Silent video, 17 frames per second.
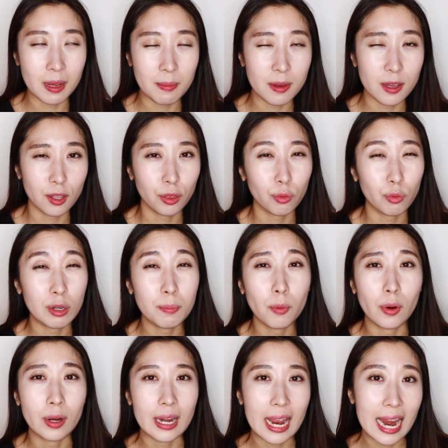maybe a
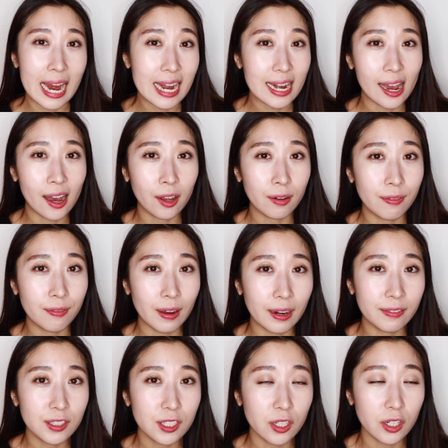3.8 out of
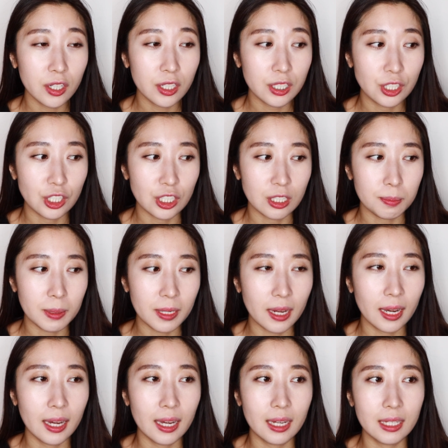5 stars just
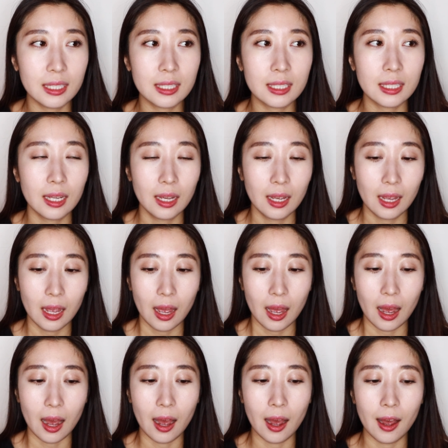because
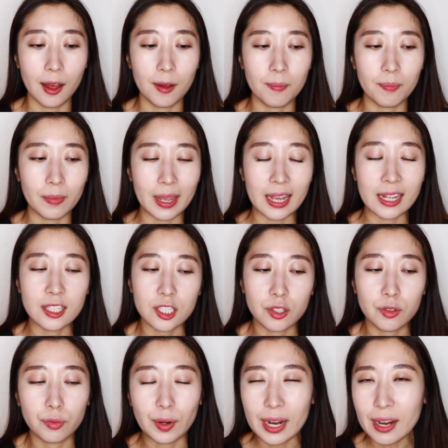it's
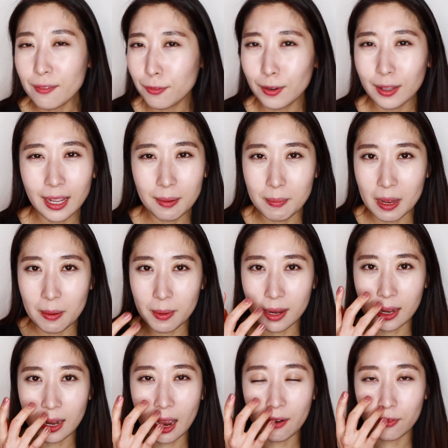great for like
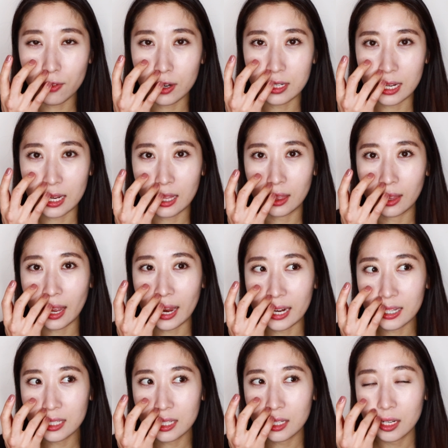maybe an everyday
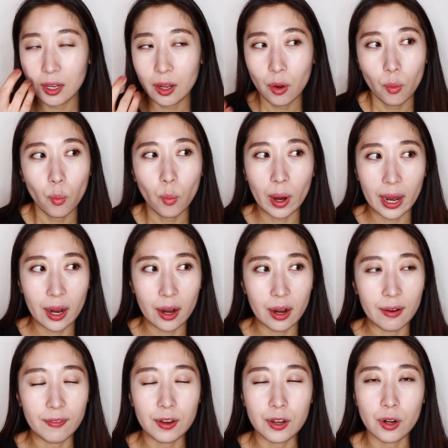light
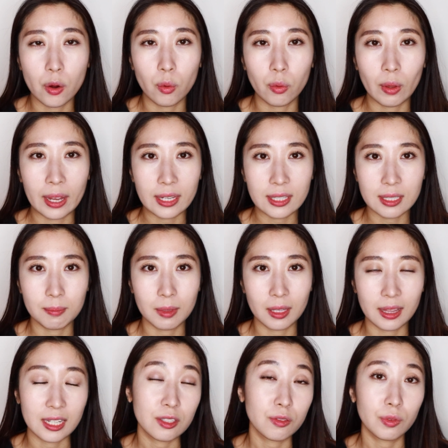wear if you don't like
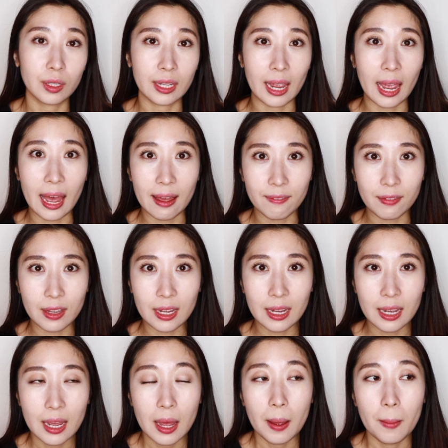something that's really
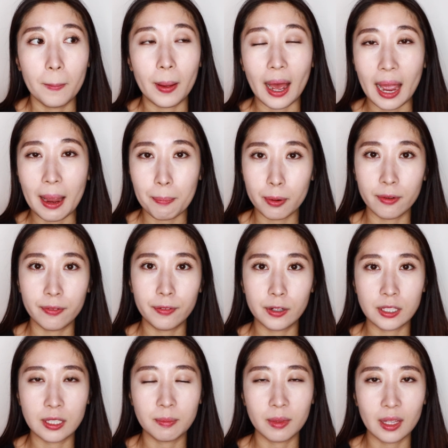heavy, but I
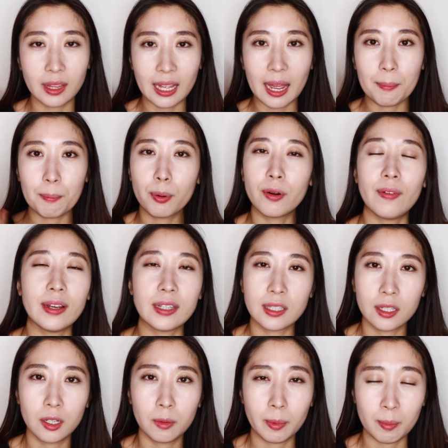prefer something that provides
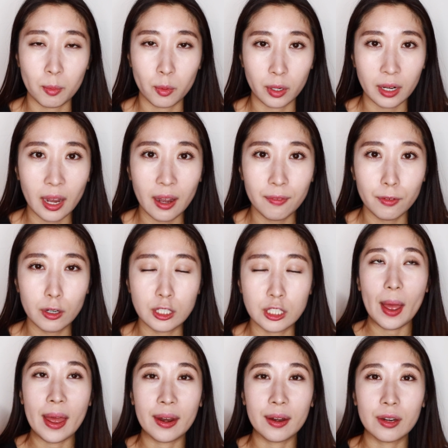a little bit more
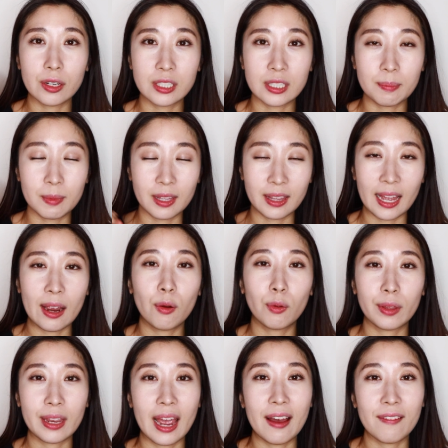coverage and something that I
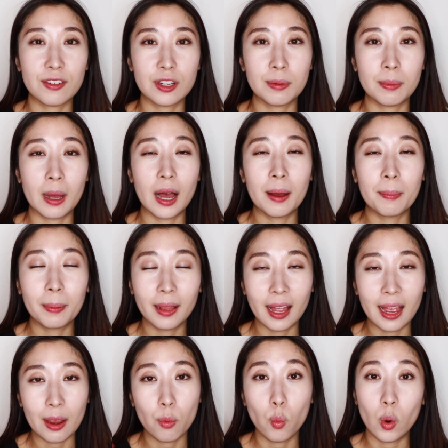only have to
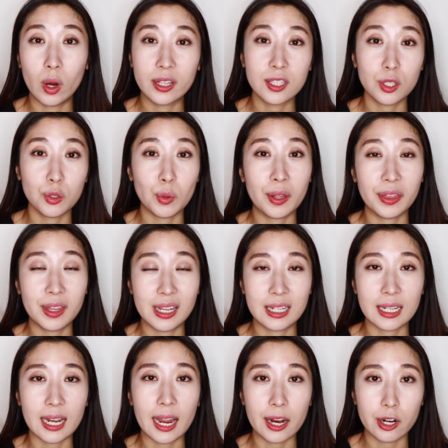apply once throughout the
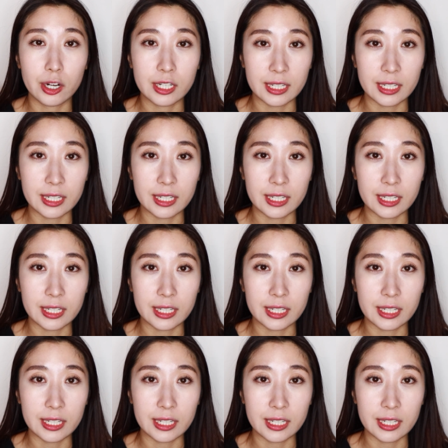entire